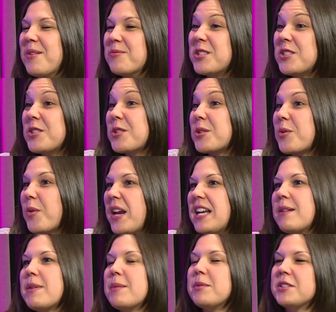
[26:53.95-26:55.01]
which is
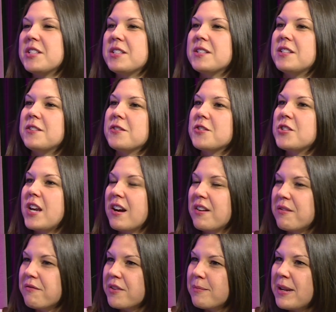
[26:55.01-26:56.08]
great. I'm able to still share
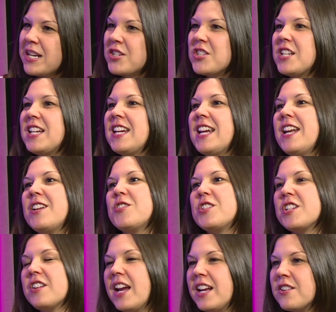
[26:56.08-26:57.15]
information and
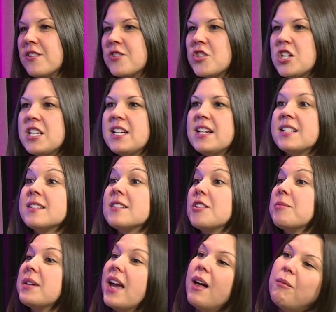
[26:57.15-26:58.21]
share energy and
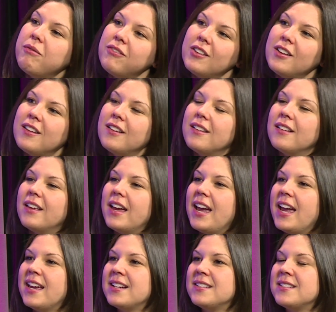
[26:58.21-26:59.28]
still be helpful
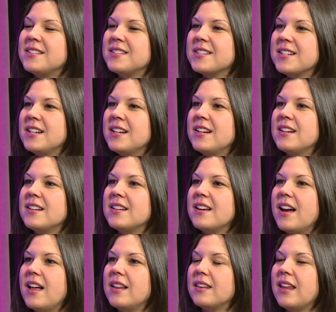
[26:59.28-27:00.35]
and
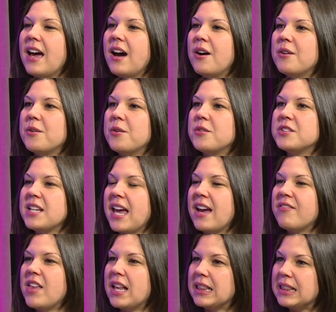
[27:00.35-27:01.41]
allow to
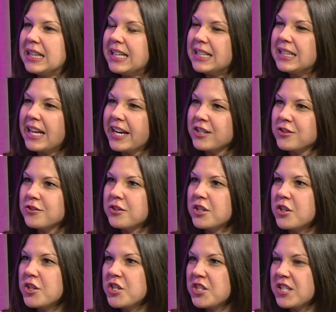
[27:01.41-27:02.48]
have that little extra
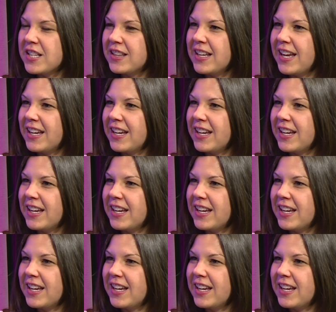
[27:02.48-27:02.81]
cushion